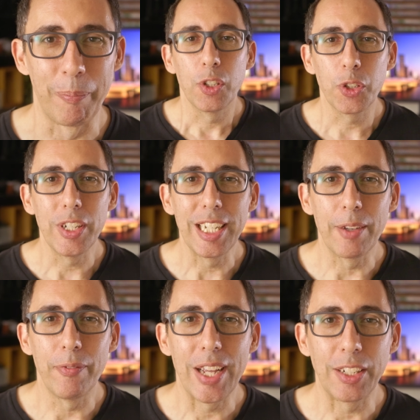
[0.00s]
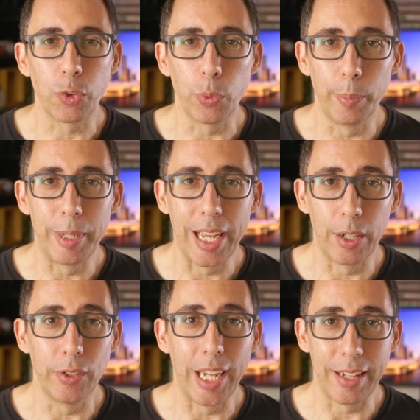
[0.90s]
Shooting events will be
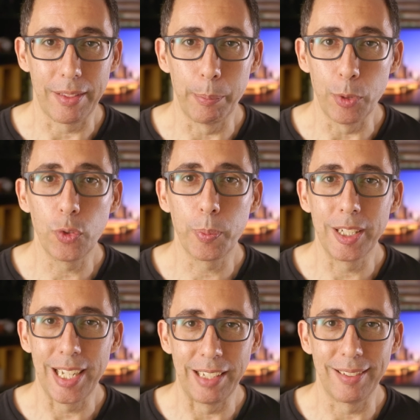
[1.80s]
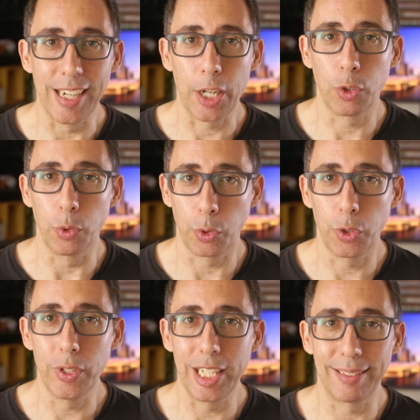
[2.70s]
held at the Brisbane International
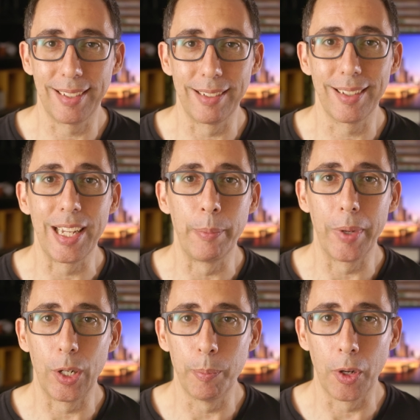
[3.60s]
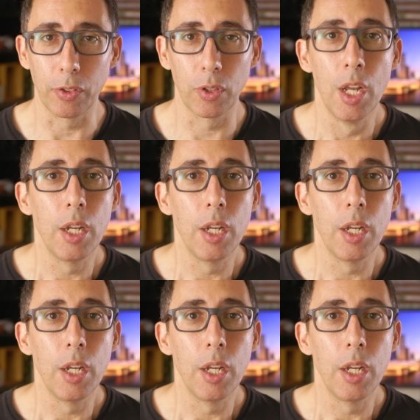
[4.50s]
Shooting Centre in Belmont,